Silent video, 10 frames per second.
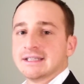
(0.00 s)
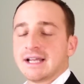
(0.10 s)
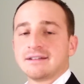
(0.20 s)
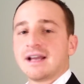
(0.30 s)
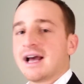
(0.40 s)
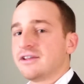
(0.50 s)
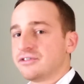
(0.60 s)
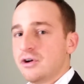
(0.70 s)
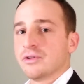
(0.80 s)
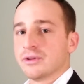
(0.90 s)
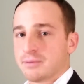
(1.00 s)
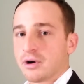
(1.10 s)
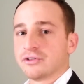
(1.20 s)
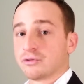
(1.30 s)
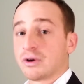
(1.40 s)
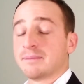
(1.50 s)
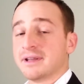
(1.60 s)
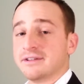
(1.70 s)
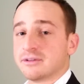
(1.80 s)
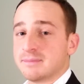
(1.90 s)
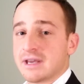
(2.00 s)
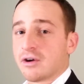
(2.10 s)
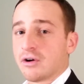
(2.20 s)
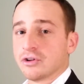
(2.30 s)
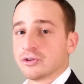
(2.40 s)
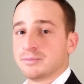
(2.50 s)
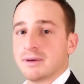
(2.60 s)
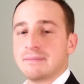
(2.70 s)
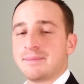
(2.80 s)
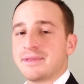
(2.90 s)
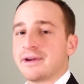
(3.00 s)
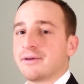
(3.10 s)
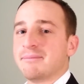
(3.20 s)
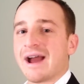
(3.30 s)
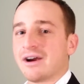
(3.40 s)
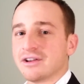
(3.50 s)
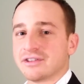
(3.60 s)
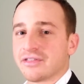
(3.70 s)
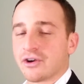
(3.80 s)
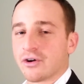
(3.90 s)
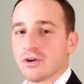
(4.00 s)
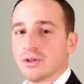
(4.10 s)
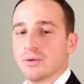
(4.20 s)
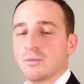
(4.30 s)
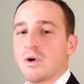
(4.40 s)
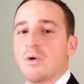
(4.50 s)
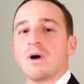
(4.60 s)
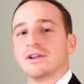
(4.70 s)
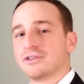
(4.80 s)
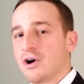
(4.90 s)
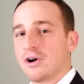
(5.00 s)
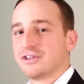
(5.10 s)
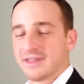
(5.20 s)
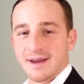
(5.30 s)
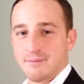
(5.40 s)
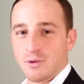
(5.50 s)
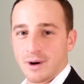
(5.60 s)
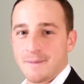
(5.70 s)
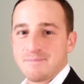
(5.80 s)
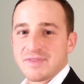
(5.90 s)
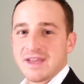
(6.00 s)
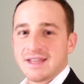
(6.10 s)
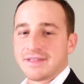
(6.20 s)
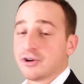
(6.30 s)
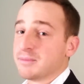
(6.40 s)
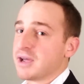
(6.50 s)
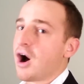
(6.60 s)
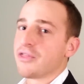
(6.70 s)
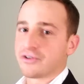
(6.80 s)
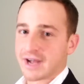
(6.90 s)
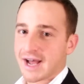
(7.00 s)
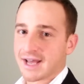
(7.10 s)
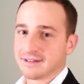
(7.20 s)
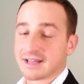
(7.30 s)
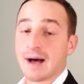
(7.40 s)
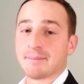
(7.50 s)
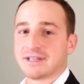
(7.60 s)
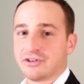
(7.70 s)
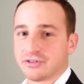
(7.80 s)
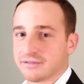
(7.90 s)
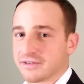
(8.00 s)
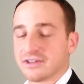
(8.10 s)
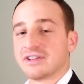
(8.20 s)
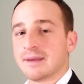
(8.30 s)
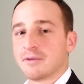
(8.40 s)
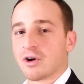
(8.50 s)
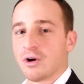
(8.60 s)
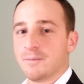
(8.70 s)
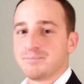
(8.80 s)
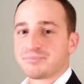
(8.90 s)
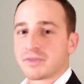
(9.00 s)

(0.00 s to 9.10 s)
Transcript: Lots of guys know that parties are great places to meet girls, but maybe they're embarrassed that the girl won't want to talk to them or that there will be other guys, competition for the same girl.